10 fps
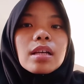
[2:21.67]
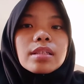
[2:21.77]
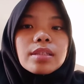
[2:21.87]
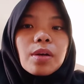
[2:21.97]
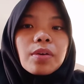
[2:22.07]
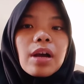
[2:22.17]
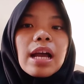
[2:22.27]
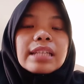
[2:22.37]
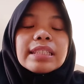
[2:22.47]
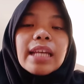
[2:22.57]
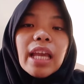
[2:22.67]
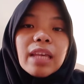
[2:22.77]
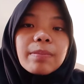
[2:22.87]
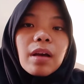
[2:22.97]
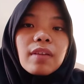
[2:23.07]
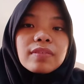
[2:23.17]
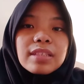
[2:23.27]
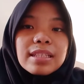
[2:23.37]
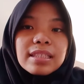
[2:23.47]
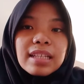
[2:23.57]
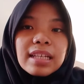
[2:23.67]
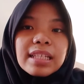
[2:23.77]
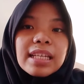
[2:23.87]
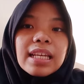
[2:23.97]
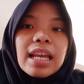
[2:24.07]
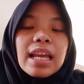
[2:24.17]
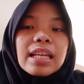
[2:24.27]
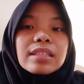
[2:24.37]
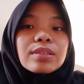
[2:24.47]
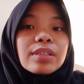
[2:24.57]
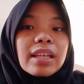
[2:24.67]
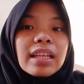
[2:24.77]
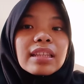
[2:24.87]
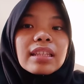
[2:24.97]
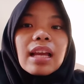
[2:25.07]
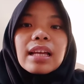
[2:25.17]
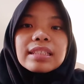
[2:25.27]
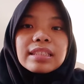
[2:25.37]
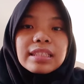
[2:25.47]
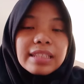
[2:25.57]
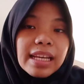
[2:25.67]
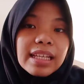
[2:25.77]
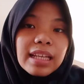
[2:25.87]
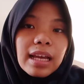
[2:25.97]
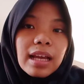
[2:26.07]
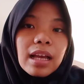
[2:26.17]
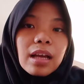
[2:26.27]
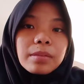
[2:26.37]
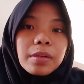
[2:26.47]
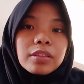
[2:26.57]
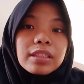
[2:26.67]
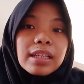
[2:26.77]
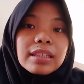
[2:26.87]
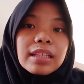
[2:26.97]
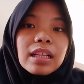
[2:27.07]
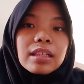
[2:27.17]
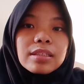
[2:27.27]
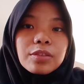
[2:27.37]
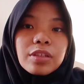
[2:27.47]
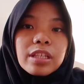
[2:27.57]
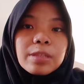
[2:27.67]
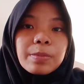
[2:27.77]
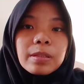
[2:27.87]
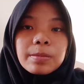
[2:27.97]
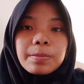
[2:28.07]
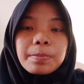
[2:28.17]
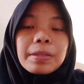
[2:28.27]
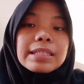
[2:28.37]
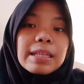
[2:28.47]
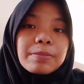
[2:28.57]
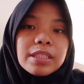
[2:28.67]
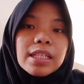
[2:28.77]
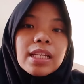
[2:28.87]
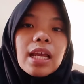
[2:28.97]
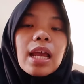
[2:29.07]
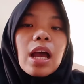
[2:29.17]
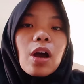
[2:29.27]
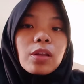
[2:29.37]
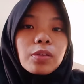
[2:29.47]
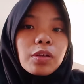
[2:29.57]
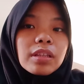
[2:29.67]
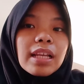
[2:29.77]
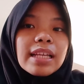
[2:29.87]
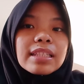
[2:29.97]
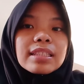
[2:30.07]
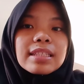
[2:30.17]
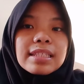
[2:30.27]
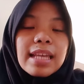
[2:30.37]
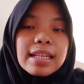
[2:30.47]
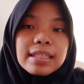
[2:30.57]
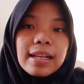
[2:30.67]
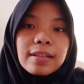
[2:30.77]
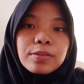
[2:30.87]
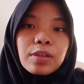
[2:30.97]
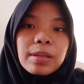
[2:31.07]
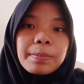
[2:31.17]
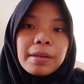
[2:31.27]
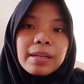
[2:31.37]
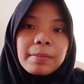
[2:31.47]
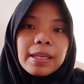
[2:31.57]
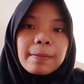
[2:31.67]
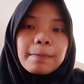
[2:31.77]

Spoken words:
So, the aim of this study is to get the data about dental students' perception on online CSL during pandemic.